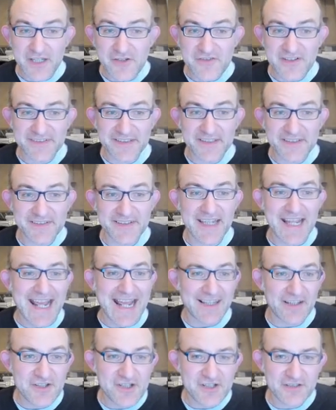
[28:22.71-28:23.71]
interesting to see
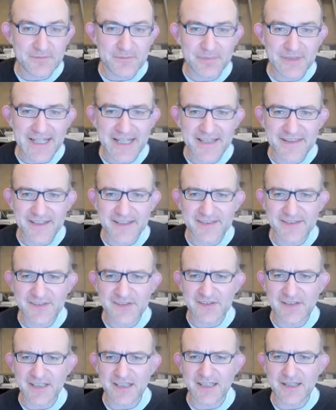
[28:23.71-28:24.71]
Halogen play
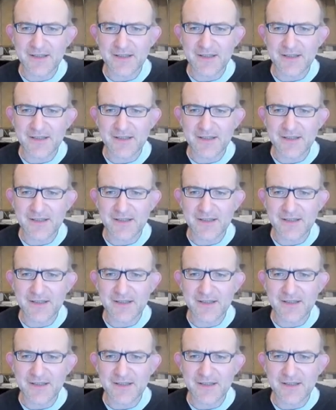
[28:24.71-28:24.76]
this,